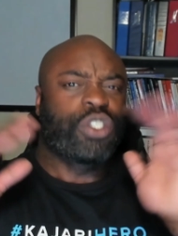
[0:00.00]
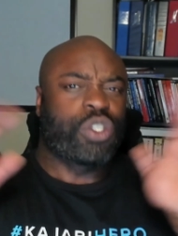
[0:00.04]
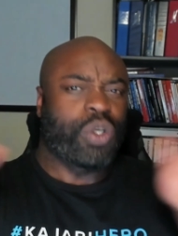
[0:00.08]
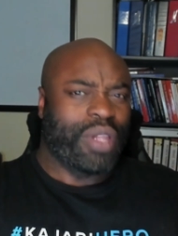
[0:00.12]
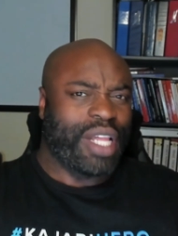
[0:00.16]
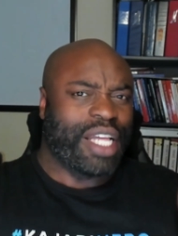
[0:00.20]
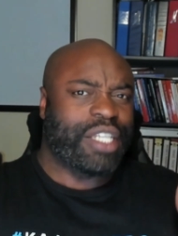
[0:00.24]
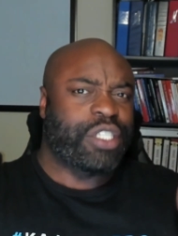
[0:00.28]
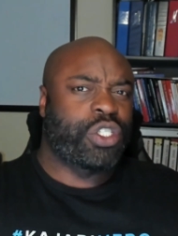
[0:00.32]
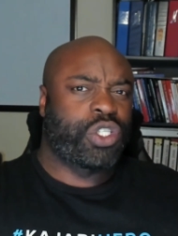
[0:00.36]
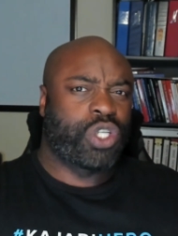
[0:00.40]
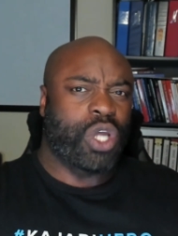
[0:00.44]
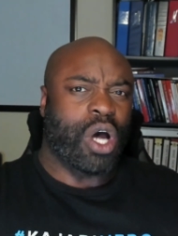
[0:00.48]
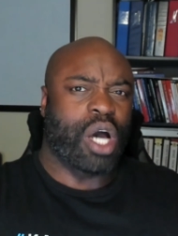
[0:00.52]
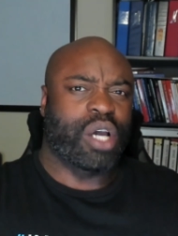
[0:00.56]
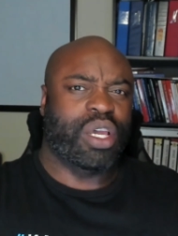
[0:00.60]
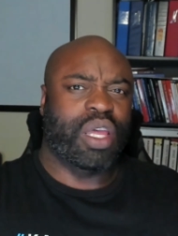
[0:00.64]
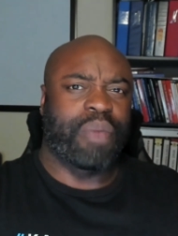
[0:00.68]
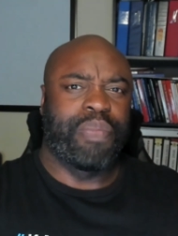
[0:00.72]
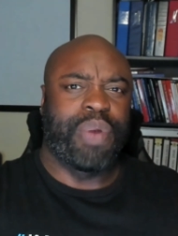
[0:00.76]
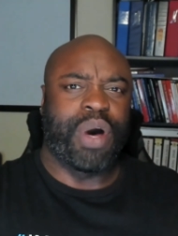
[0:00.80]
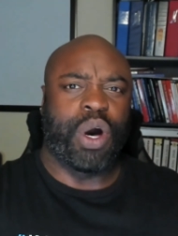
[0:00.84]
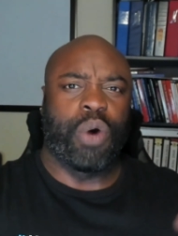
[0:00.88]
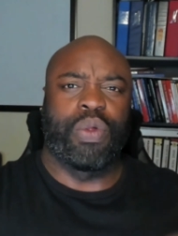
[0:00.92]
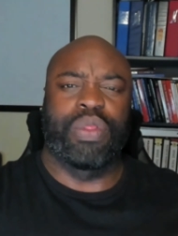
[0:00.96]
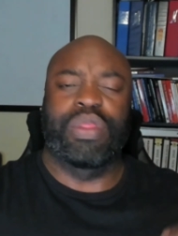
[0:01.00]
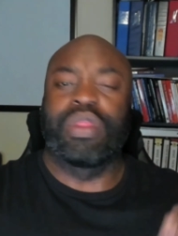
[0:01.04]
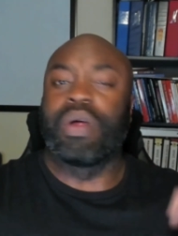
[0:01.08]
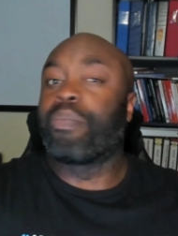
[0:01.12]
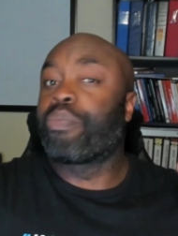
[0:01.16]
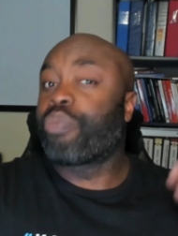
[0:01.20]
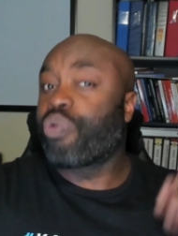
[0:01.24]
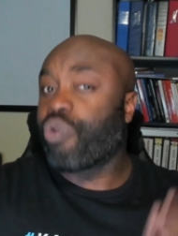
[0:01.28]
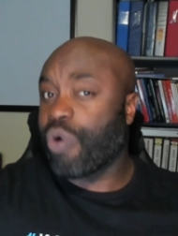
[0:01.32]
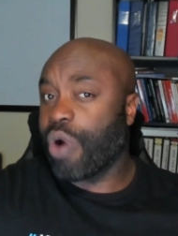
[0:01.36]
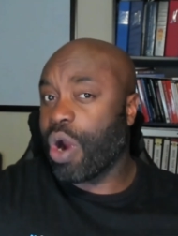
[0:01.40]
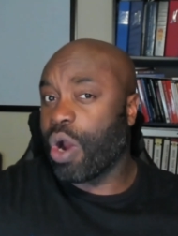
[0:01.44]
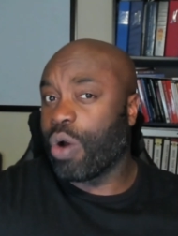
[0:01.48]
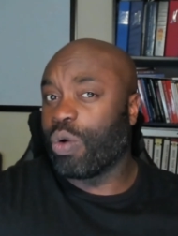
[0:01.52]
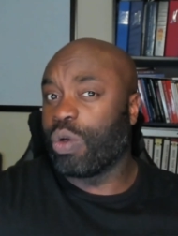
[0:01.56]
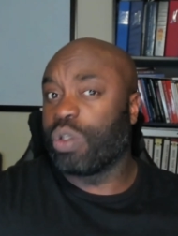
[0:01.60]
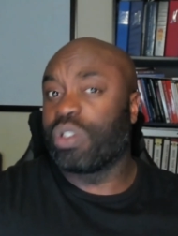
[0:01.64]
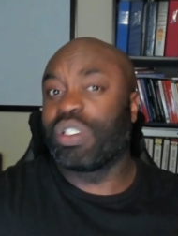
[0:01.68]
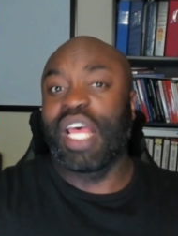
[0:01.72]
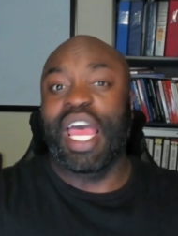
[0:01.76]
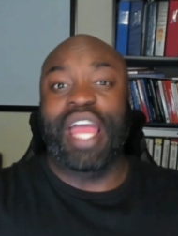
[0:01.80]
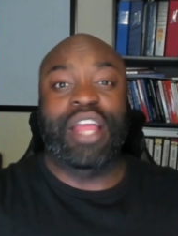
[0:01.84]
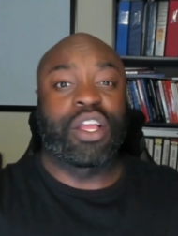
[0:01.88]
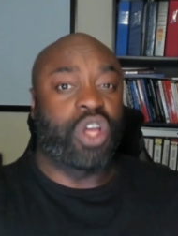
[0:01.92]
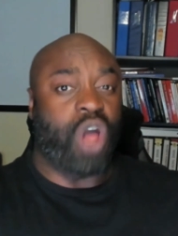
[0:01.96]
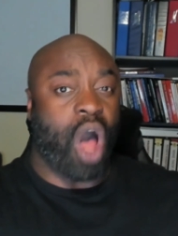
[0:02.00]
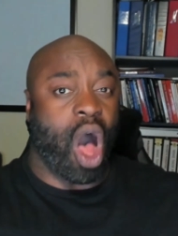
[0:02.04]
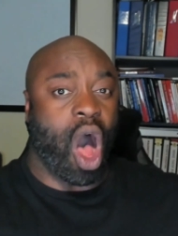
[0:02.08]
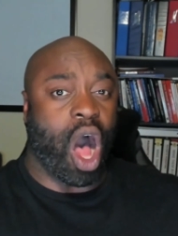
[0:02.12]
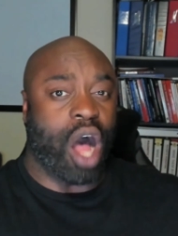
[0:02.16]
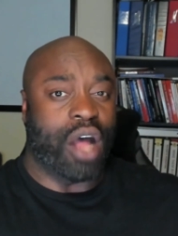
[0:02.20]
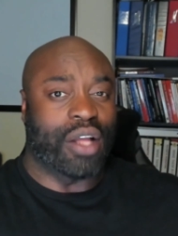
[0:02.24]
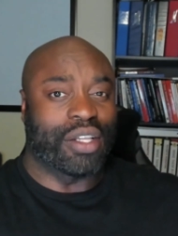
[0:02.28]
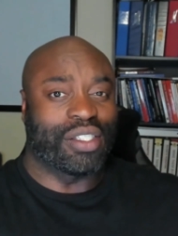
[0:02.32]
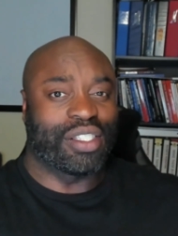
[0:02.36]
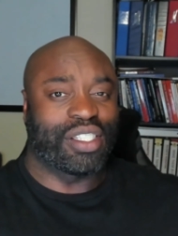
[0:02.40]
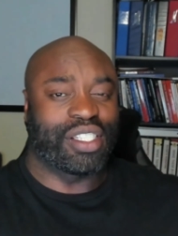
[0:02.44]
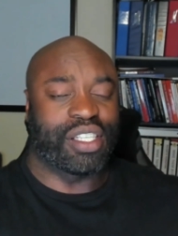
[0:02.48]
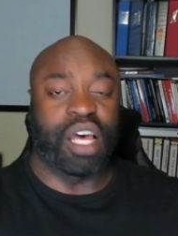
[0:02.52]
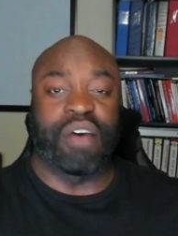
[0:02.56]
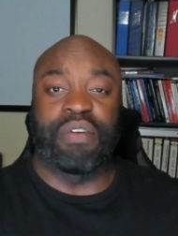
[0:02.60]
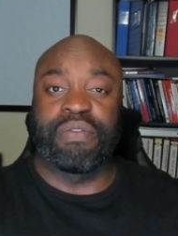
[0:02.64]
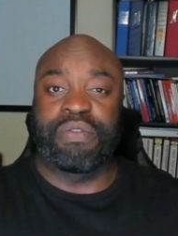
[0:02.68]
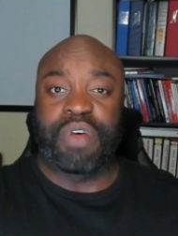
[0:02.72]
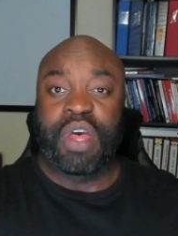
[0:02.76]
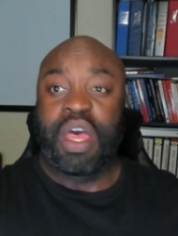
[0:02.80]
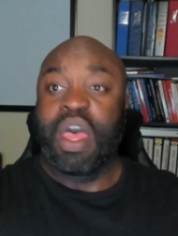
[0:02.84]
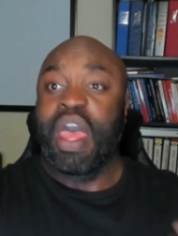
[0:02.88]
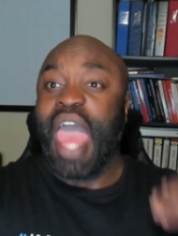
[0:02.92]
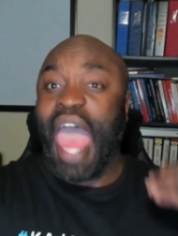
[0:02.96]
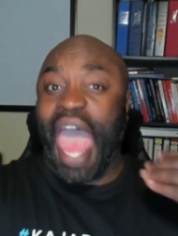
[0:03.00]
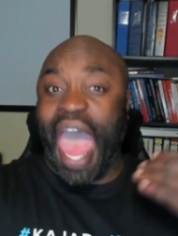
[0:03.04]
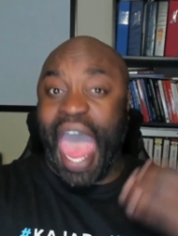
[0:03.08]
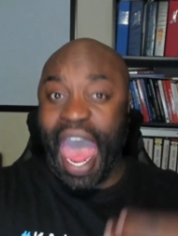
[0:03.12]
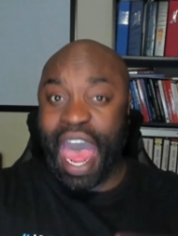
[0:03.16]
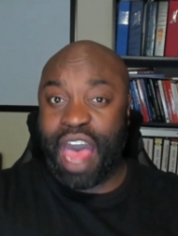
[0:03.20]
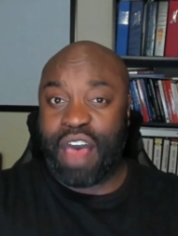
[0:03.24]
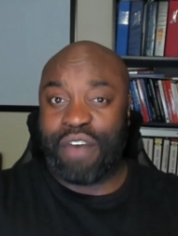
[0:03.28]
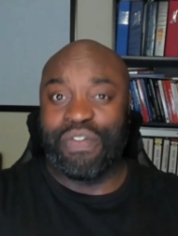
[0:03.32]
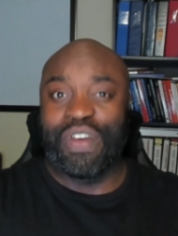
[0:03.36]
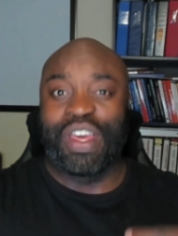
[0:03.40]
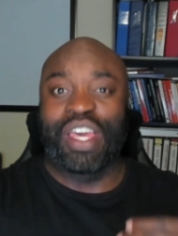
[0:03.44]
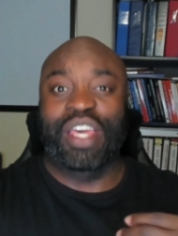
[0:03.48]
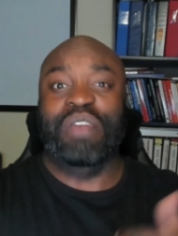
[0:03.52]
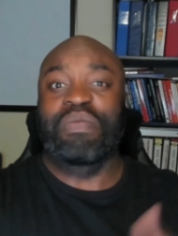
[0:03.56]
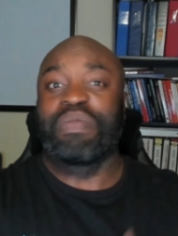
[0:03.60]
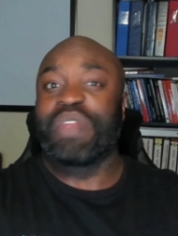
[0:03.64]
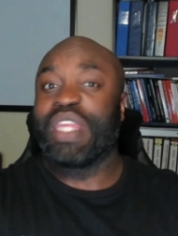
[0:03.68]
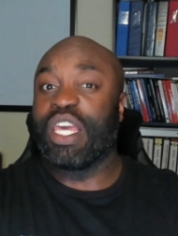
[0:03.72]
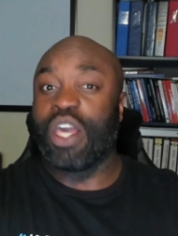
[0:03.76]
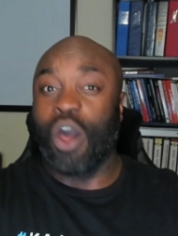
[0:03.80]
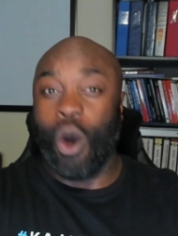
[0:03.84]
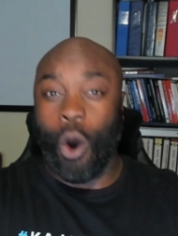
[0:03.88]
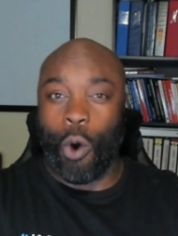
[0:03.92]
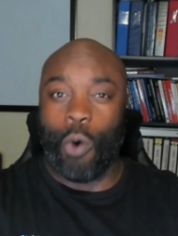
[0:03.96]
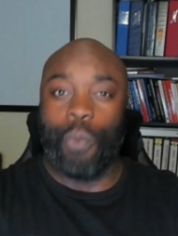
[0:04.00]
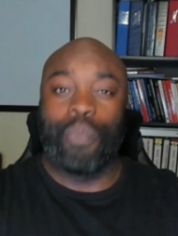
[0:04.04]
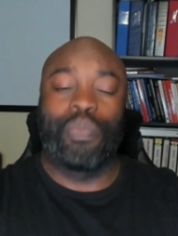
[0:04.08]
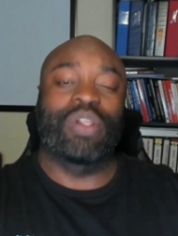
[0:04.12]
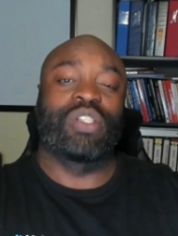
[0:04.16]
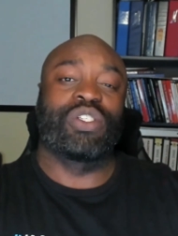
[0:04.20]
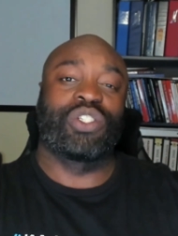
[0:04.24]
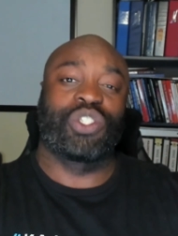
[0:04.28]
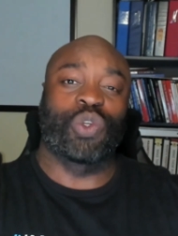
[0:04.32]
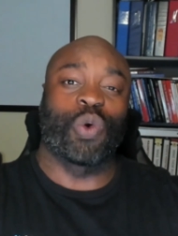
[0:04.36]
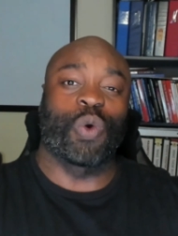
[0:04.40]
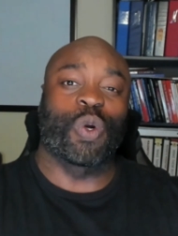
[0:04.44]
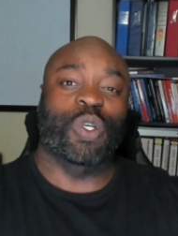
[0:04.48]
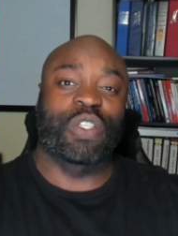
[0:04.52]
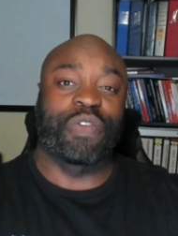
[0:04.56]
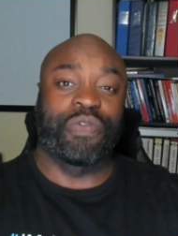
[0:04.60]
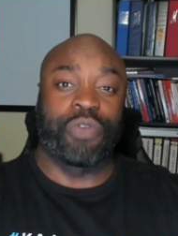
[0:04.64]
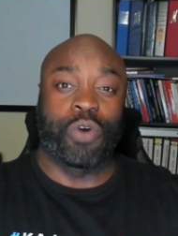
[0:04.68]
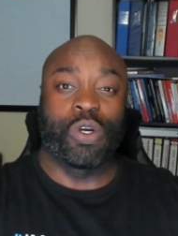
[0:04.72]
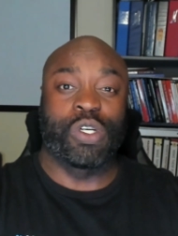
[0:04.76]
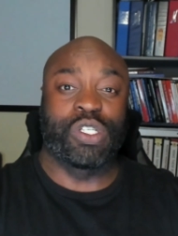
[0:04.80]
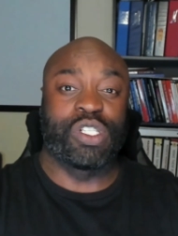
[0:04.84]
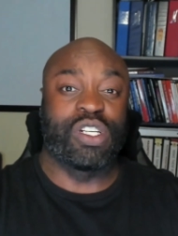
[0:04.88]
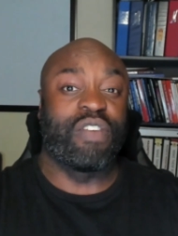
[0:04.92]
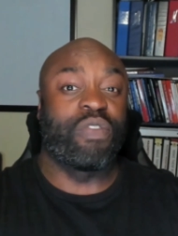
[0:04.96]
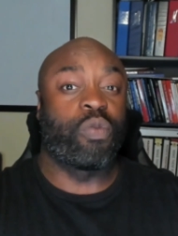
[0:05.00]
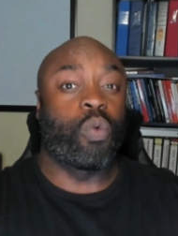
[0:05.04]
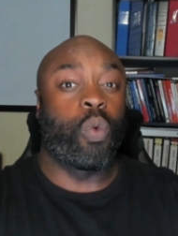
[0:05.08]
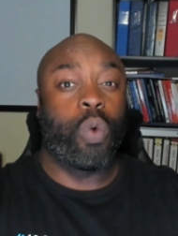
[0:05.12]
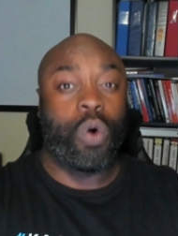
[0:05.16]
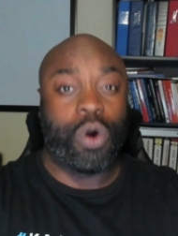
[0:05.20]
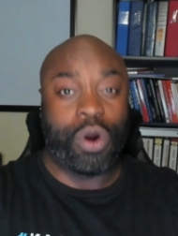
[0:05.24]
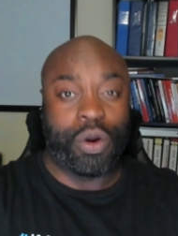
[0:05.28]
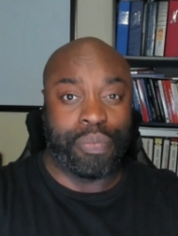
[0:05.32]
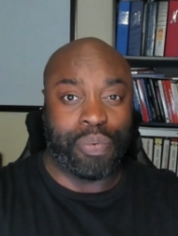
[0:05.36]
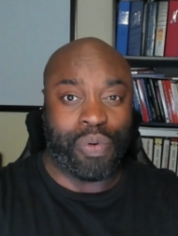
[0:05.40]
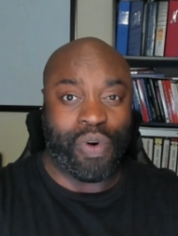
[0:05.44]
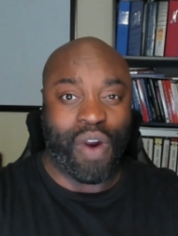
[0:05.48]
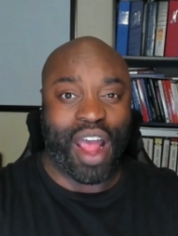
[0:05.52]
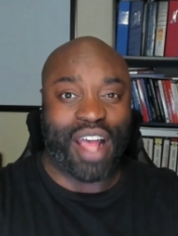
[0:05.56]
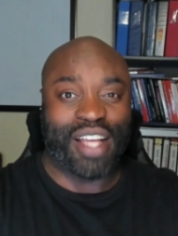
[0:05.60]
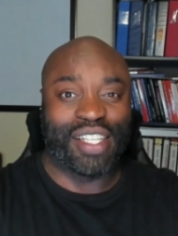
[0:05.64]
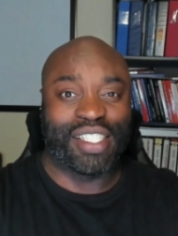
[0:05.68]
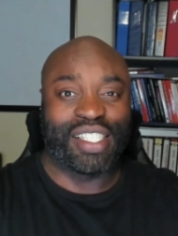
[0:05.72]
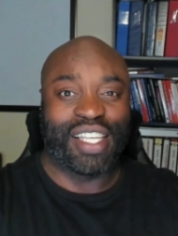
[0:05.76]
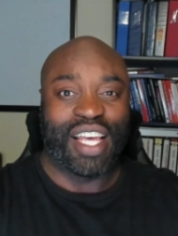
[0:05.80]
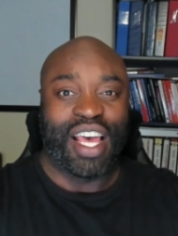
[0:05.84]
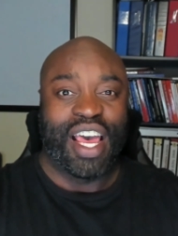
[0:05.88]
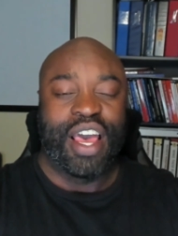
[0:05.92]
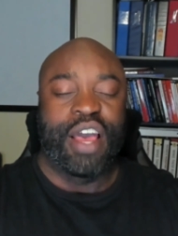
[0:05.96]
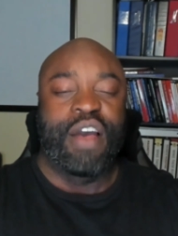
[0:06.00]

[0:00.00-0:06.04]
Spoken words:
let's talk about the pros and cons of having the open source version of WordPress